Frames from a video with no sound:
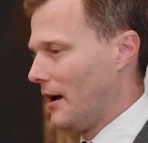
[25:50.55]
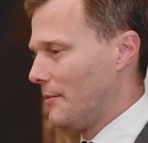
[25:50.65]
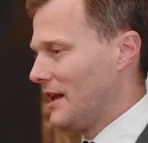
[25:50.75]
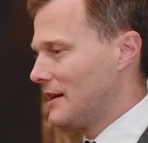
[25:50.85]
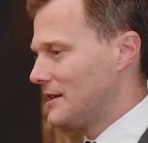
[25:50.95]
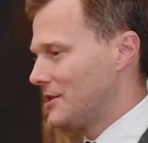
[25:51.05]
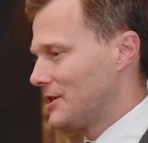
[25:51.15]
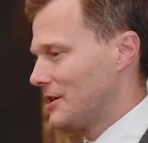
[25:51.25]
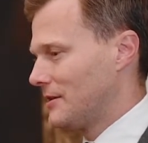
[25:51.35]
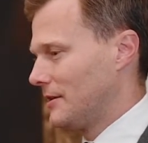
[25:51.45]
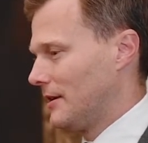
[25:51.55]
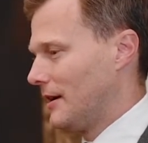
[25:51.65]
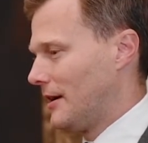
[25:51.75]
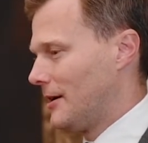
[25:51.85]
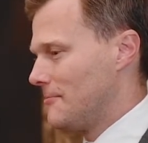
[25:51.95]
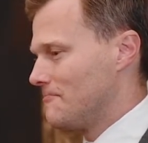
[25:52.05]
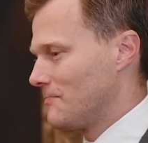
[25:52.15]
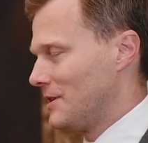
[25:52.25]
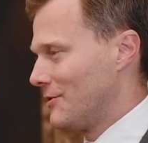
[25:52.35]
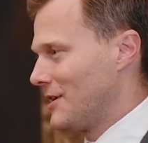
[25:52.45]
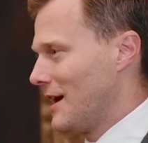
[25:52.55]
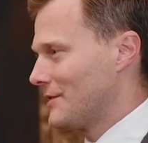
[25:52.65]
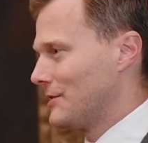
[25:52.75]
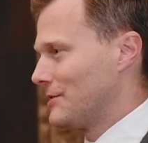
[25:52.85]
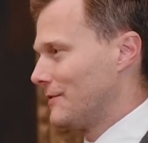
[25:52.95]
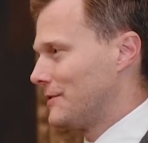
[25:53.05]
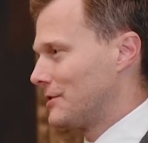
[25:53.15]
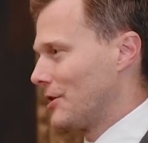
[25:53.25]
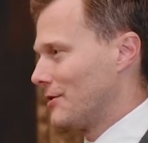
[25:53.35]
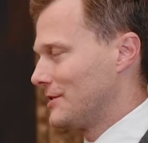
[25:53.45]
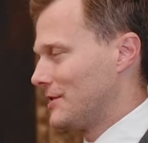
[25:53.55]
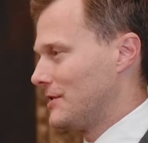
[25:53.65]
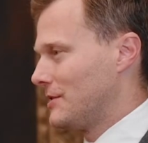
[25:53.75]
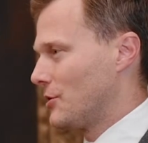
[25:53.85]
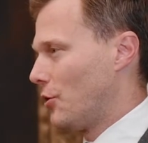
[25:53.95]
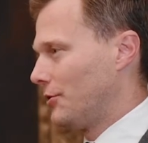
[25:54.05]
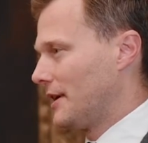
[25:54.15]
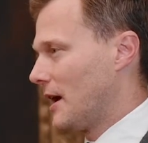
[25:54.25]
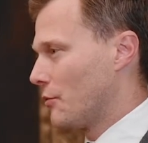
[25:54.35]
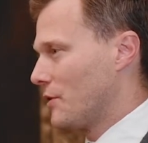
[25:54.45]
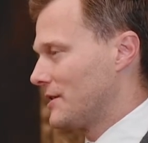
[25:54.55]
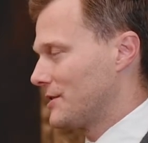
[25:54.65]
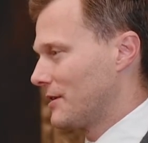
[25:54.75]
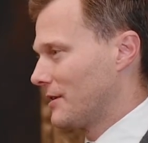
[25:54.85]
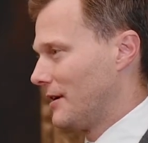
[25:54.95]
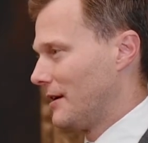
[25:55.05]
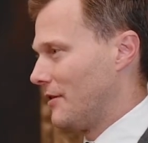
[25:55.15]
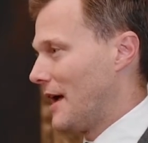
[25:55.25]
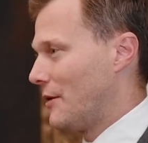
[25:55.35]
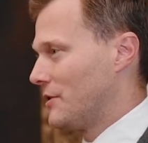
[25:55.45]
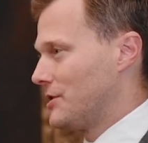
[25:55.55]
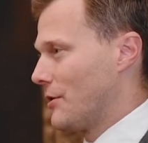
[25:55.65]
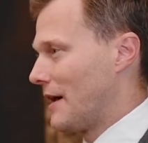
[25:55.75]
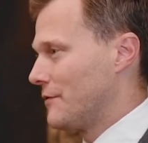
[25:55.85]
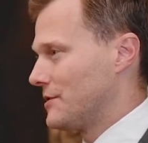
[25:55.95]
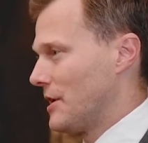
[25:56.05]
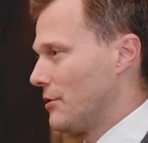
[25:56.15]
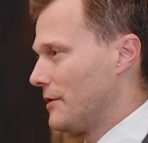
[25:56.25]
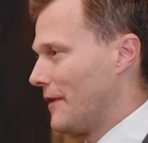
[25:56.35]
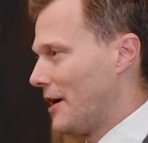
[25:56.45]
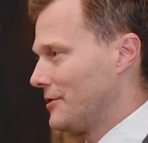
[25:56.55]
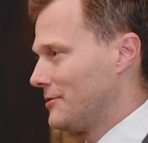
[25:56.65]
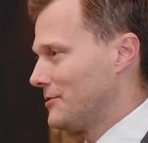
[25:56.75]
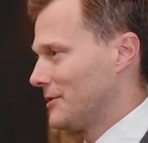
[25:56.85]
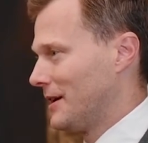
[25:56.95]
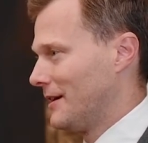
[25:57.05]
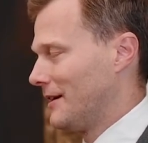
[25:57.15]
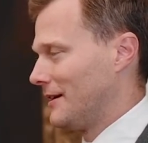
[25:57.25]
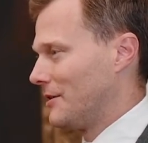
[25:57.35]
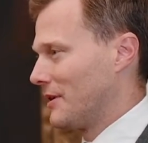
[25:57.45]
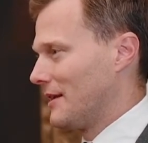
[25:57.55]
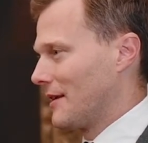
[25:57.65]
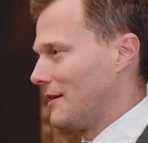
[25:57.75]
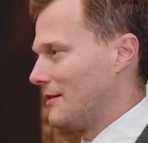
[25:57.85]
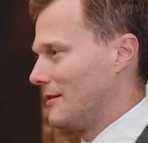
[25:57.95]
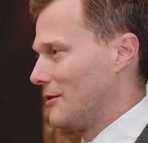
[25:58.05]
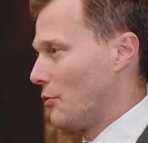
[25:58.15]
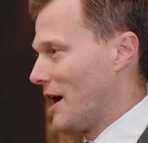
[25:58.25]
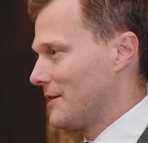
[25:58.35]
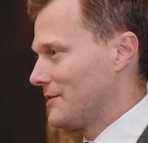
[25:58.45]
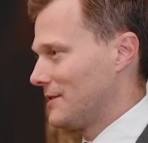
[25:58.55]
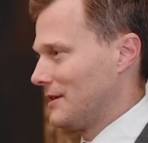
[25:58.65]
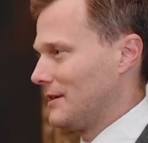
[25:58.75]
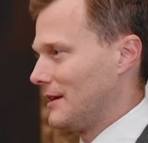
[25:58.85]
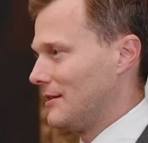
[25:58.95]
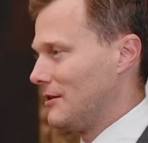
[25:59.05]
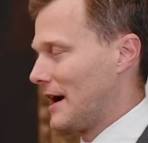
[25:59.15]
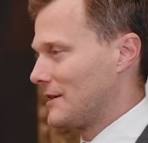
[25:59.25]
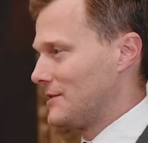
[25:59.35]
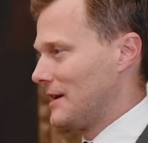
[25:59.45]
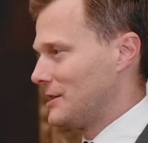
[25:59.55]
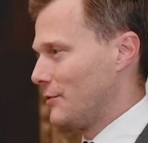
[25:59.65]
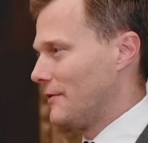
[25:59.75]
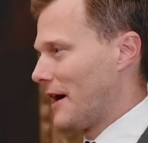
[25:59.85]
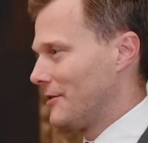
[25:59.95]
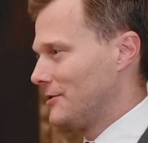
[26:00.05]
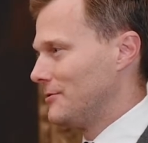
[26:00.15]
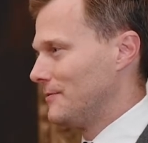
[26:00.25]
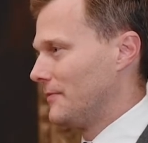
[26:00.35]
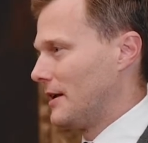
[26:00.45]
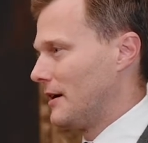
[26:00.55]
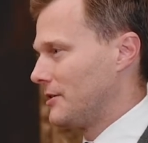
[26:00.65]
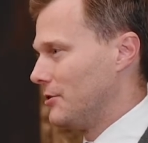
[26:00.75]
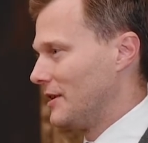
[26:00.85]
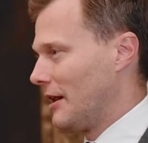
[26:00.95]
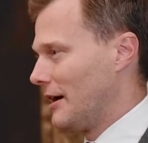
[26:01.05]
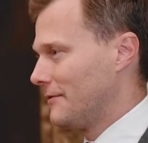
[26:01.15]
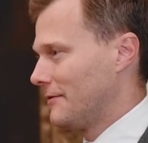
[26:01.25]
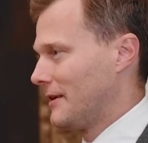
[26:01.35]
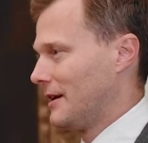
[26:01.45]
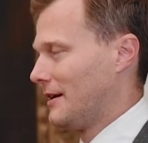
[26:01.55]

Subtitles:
In addition, the essence of deterrence is holding at risk that which your adversary values. In the West, in the United States, we value human life.